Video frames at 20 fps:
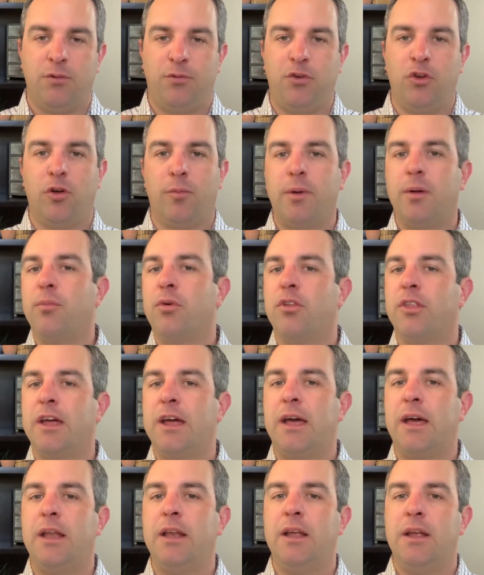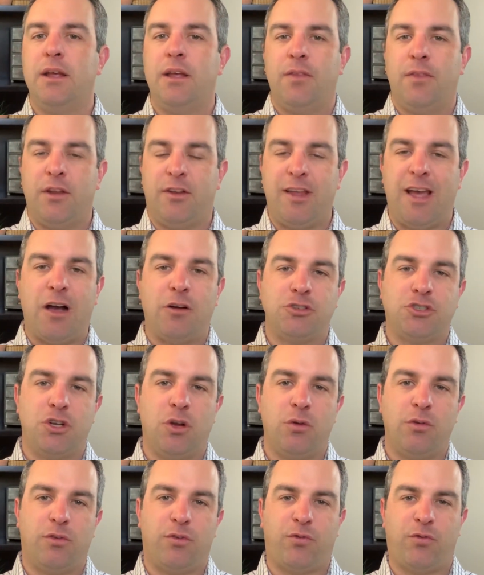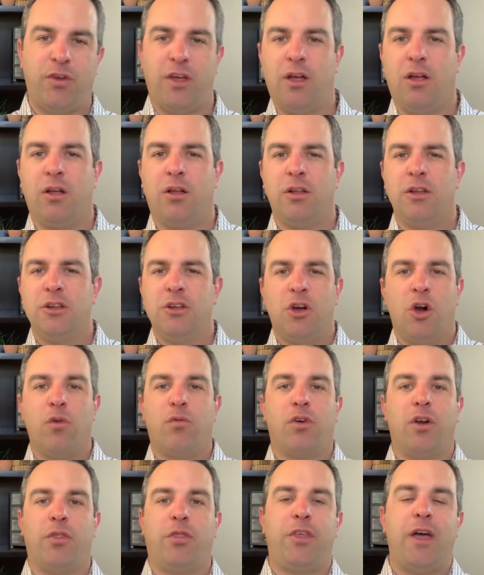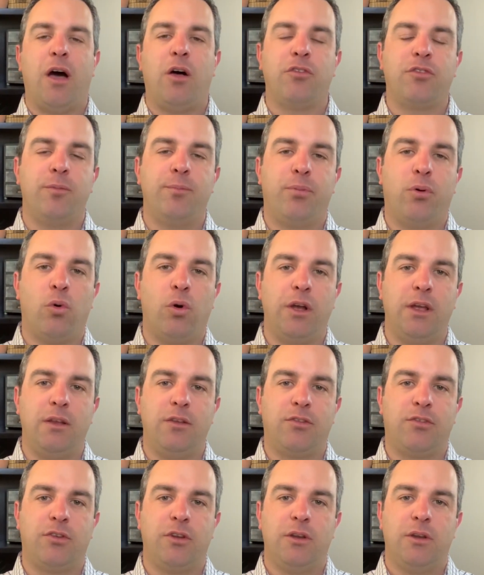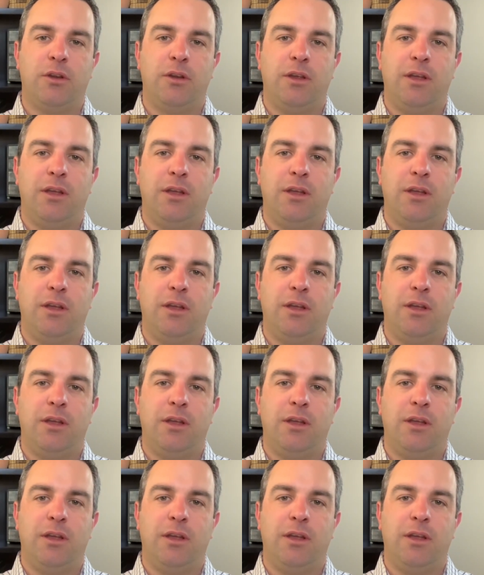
If you remember that, the Dow Jones fell over 1,000 points